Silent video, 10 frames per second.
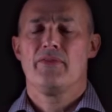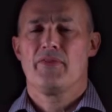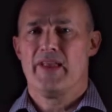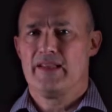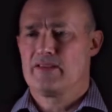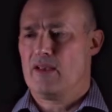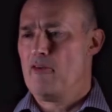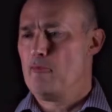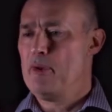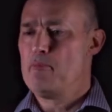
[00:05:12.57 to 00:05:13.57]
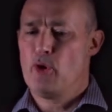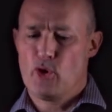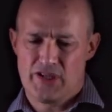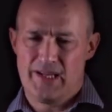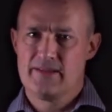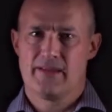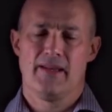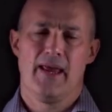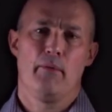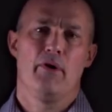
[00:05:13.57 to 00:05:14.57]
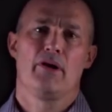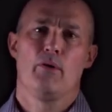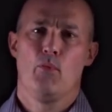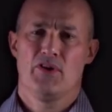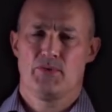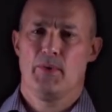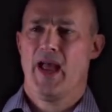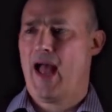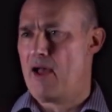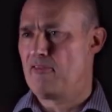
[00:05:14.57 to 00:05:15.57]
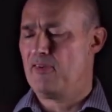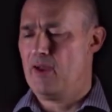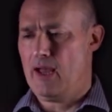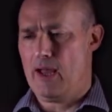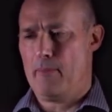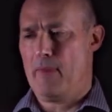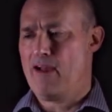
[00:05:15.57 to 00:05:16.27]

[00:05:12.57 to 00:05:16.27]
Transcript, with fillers: things have been pushed into the network and once we have um,